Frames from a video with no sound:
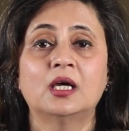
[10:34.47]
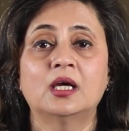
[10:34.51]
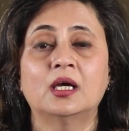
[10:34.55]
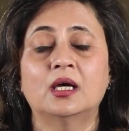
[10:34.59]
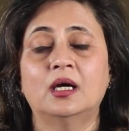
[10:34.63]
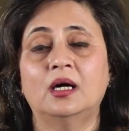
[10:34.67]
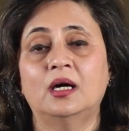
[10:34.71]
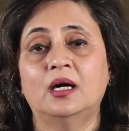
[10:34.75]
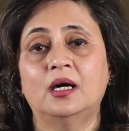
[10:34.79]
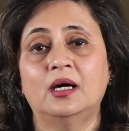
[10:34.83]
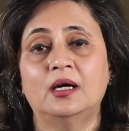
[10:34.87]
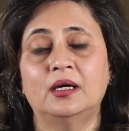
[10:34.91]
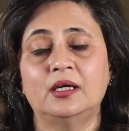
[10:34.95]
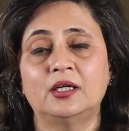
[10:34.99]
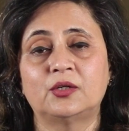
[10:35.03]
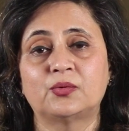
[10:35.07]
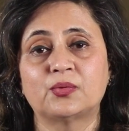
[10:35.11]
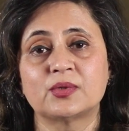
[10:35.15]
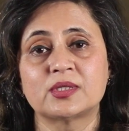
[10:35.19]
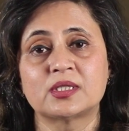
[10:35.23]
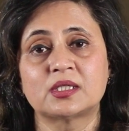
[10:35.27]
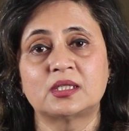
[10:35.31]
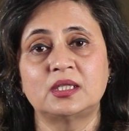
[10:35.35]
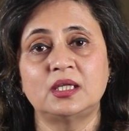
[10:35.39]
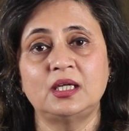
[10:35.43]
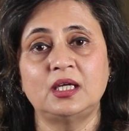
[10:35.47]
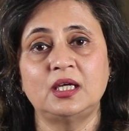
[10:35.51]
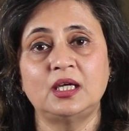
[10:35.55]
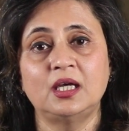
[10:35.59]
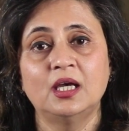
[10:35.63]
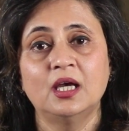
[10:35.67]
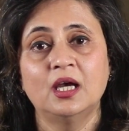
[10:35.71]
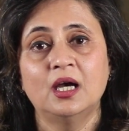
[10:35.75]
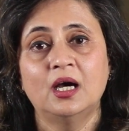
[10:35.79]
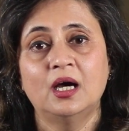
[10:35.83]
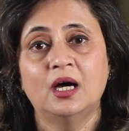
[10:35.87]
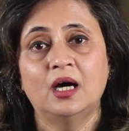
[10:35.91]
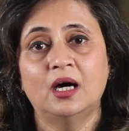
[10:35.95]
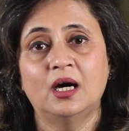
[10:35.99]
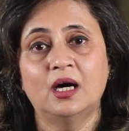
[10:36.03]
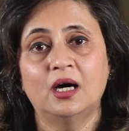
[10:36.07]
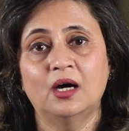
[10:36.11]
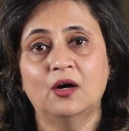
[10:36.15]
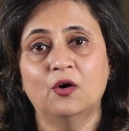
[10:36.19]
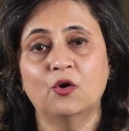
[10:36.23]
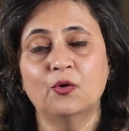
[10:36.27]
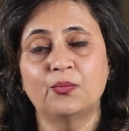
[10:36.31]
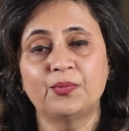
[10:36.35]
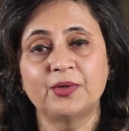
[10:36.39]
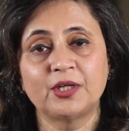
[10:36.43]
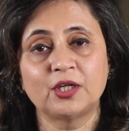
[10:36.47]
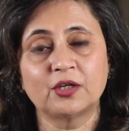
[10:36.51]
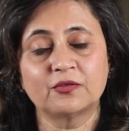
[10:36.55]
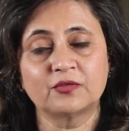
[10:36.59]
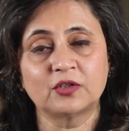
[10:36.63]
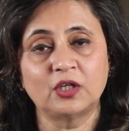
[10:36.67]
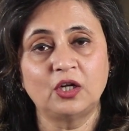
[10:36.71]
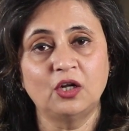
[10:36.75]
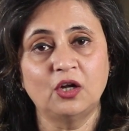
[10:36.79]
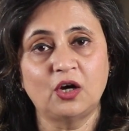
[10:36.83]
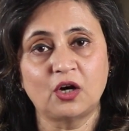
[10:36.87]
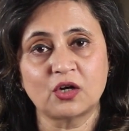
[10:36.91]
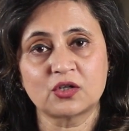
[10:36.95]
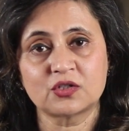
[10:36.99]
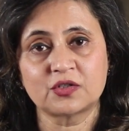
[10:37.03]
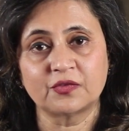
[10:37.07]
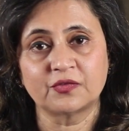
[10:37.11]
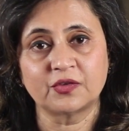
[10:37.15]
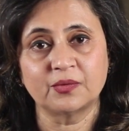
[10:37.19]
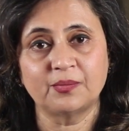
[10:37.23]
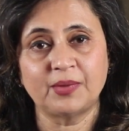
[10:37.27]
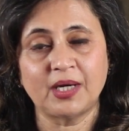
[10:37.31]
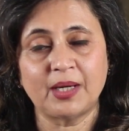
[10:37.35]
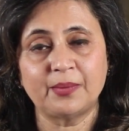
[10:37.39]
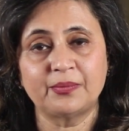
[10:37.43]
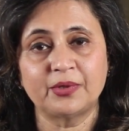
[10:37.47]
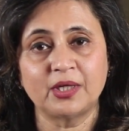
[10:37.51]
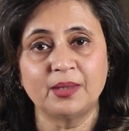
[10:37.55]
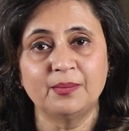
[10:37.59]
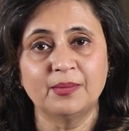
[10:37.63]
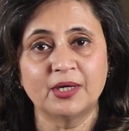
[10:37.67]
It was the opening of the locks of the Babri